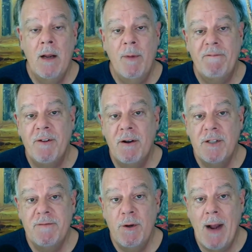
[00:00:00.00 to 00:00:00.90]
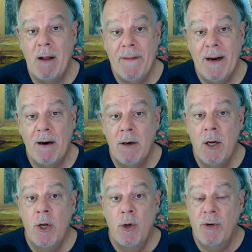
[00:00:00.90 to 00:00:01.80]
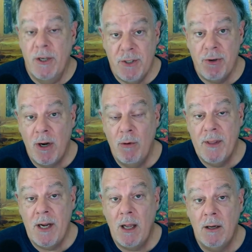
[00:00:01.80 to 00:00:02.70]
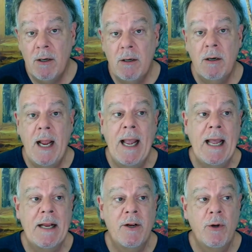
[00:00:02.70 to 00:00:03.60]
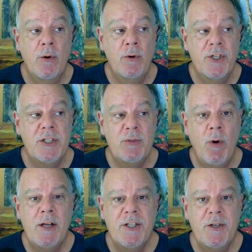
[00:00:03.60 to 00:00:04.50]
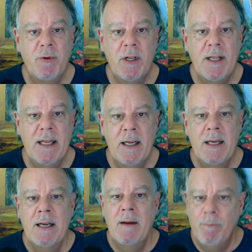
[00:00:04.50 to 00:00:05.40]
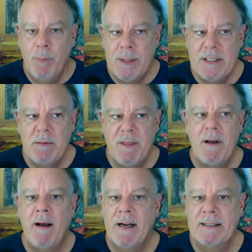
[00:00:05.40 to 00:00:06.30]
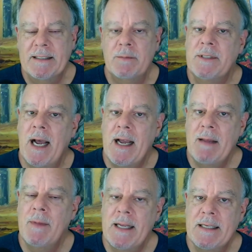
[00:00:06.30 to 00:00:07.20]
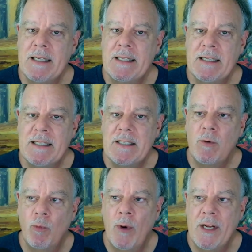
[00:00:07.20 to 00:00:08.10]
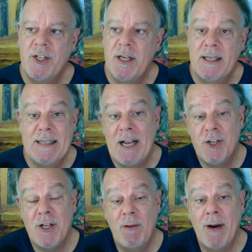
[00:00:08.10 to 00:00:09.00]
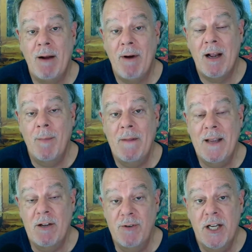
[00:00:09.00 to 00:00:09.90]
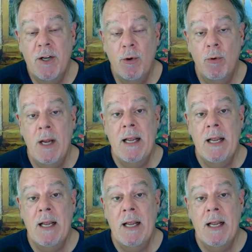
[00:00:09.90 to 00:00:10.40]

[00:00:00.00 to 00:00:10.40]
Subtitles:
But for those of you out there who do struggle with color and who just want to really put some thought and some time into this, which is actually what I recommend that you do,